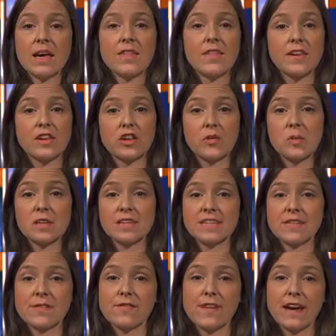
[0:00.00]
The
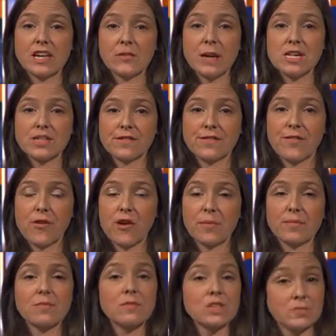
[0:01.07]
cumulative evaluation
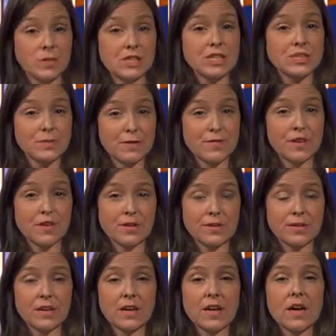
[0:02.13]
form, which we just
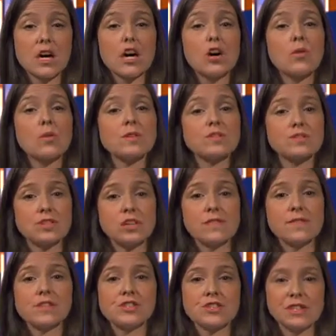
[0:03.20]
reviewed, will serve
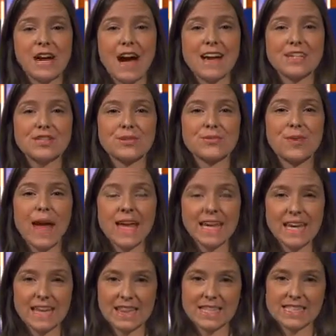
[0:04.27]
as your guide to
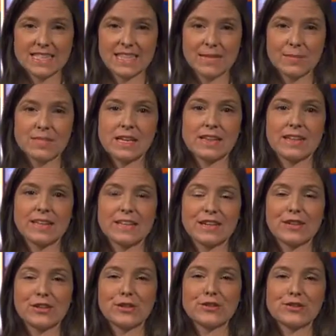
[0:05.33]
ranking the teams at the
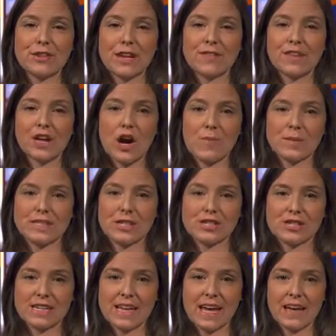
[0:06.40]
conclusion of the
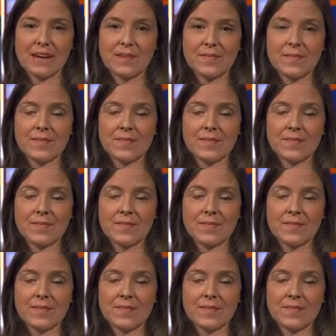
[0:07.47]
competition day.